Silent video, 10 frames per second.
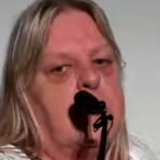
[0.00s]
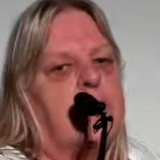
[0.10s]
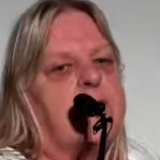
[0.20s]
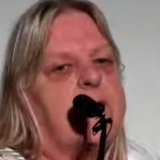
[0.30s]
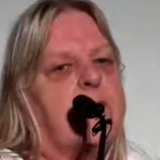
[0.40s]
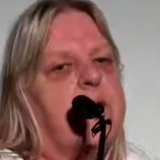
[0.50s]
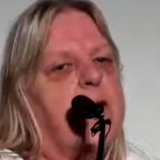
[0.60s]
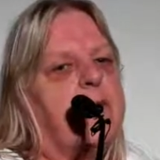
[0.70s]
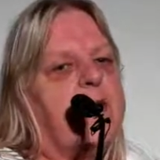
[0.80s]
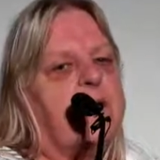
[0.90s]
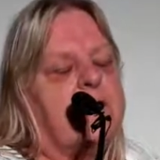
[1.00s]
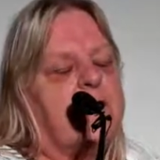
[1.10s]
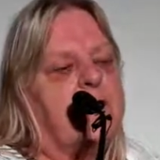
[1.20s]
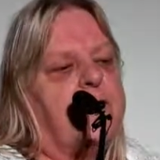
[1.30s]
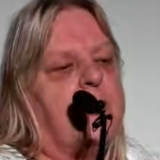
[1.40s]
What's knowing
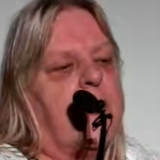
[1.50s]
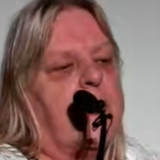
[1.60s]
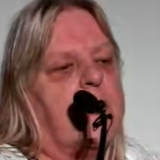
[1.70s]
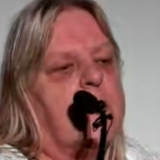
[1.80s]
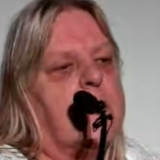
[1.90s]
self about?